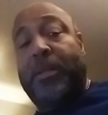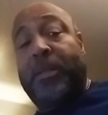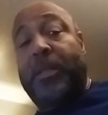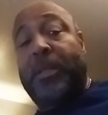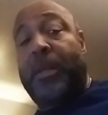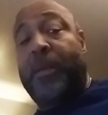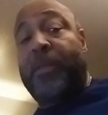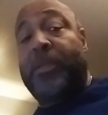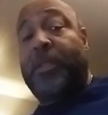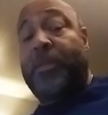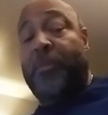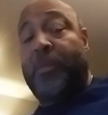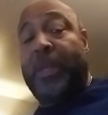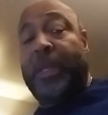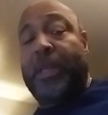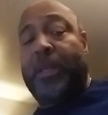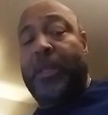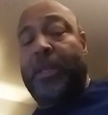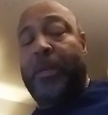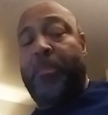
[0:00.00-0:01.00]
There, there are some
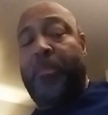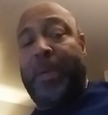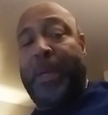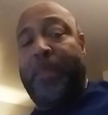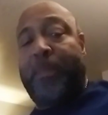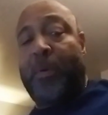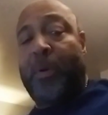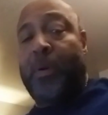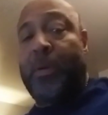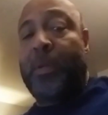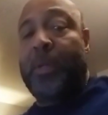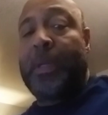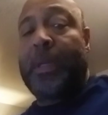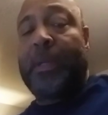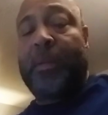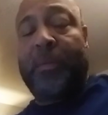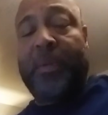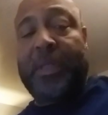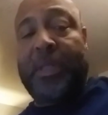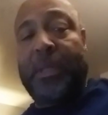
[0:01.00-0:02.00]
really good people
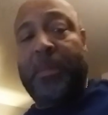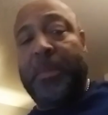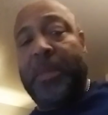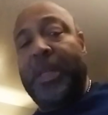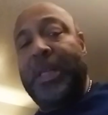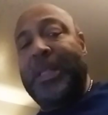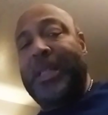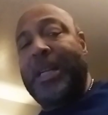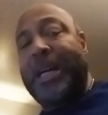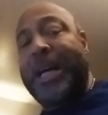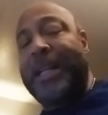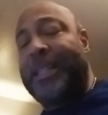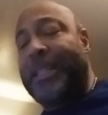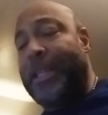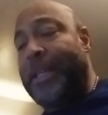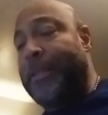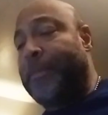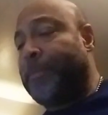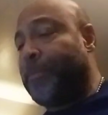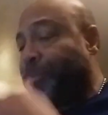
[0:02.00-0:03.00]
with some good
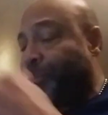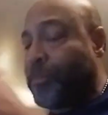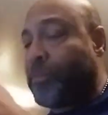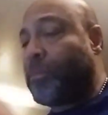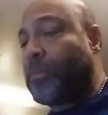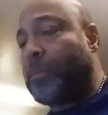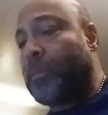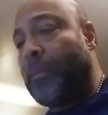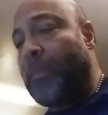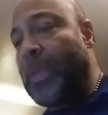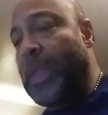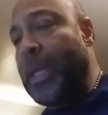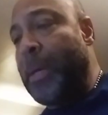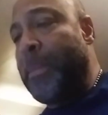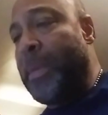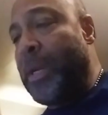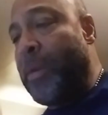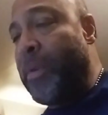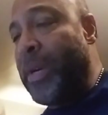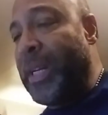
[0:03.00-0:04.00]
content
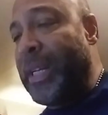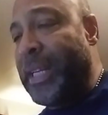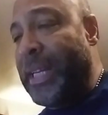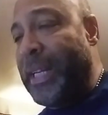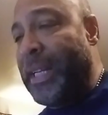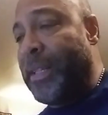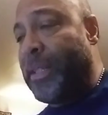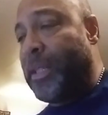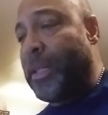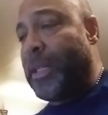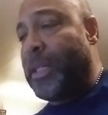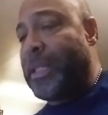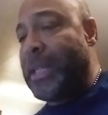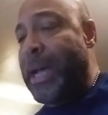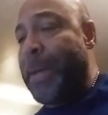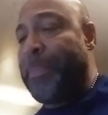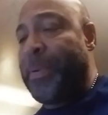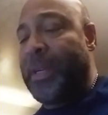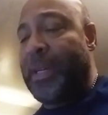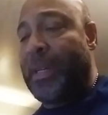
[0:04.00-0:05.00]
but I want to get into the
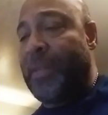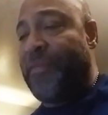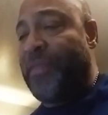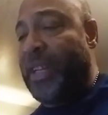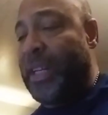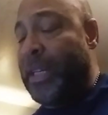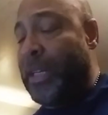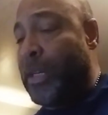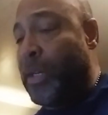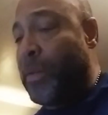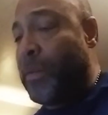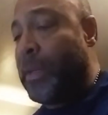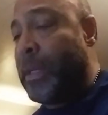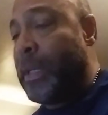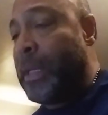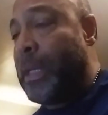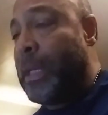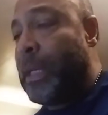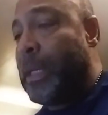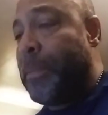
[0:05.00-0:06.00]
topic of the video
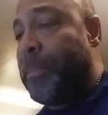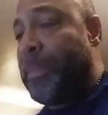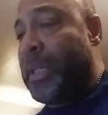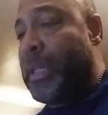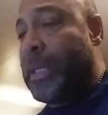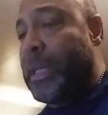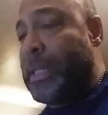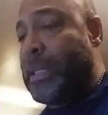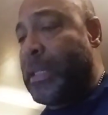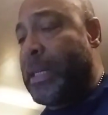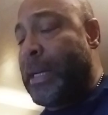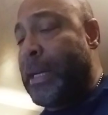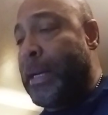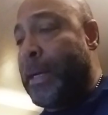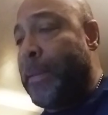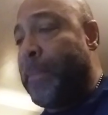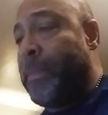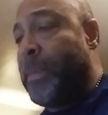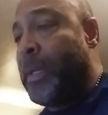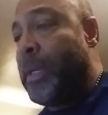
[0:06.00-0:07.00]
because
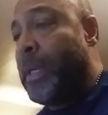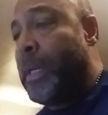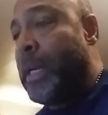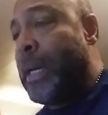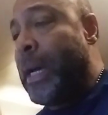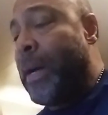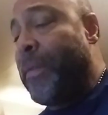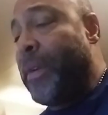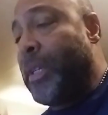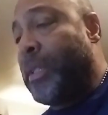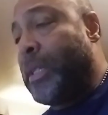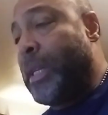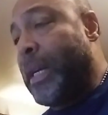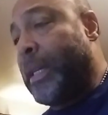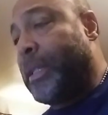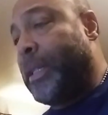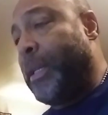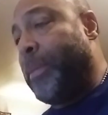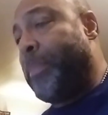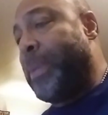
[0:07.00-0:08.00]
um, I want to
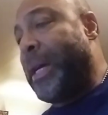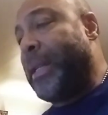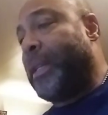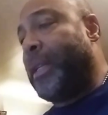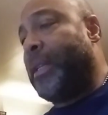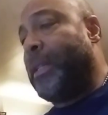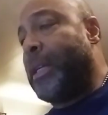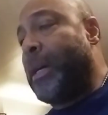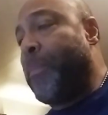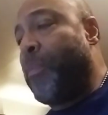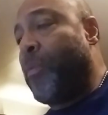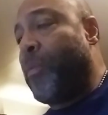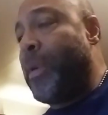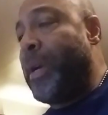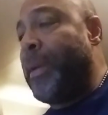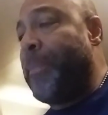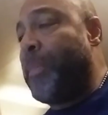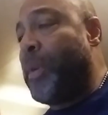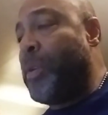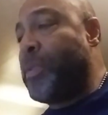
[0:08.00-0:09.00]
talk to you about the number
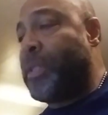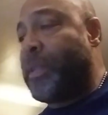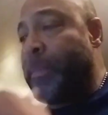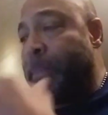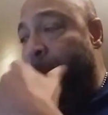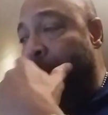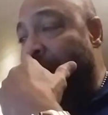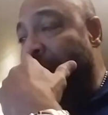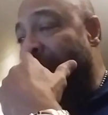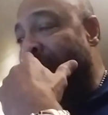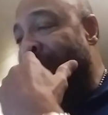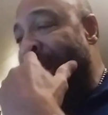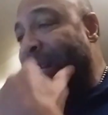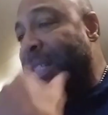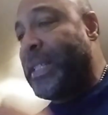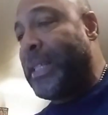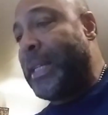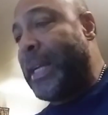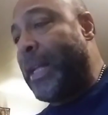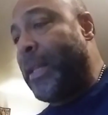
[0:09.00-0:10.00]
one most important
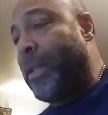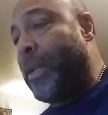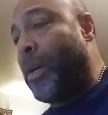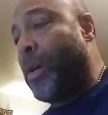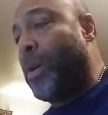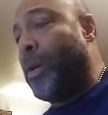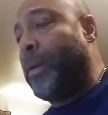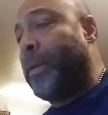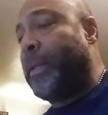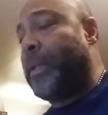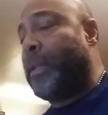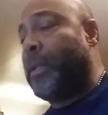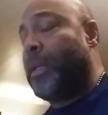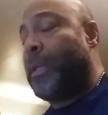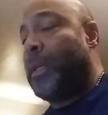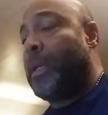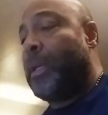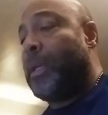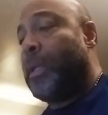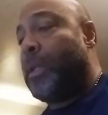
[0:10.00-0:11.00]
lesson I learned
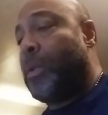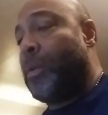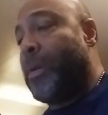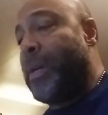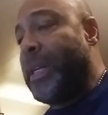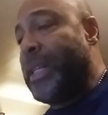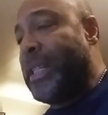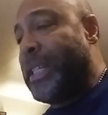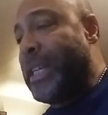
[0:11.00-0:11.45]
during